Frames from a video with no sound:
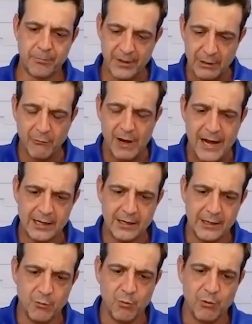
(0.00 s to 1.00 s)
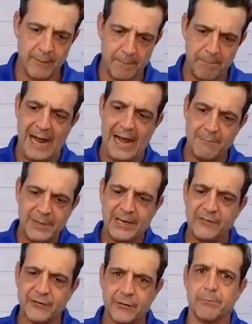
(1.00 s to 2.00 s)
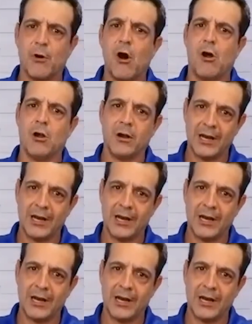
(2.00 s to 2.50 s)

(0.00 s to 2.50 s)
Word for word: theoretically where the bat meets the ball.